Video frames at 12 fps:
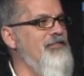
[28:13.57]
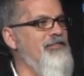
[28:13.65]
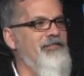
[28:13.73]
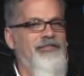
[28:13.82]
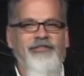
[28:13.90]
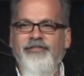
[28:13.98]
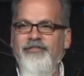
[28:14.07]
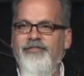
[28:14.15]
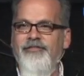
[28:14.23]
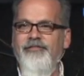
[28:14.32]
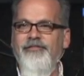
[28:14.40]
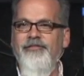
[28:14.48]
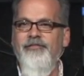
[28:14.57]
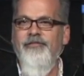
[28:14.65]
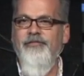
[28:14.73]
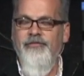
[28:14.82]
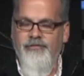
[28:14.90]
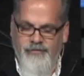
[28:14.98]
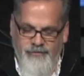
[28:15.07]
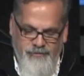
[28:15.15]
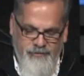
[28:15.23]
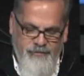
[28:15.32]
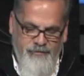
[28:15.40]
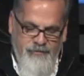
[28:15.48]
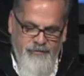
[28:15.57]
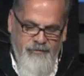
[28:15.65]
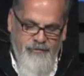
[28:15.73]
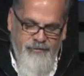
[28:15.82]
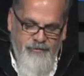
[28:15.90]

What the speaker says: [no speech]